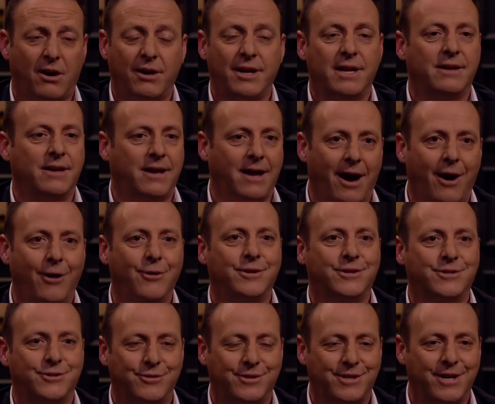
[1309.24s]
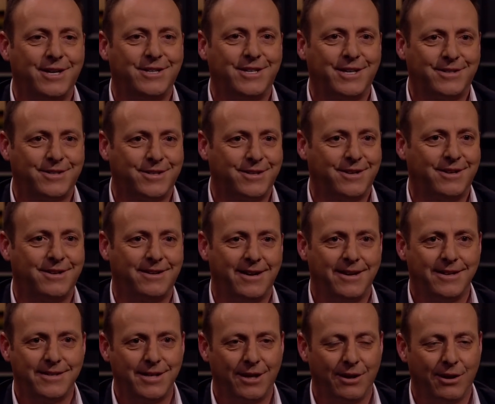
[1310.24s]
I didn't go to Strategic to
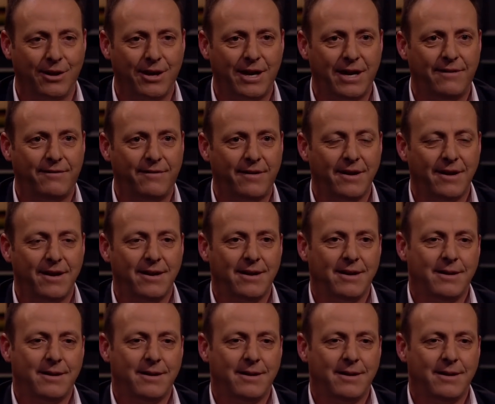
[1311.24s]
leave,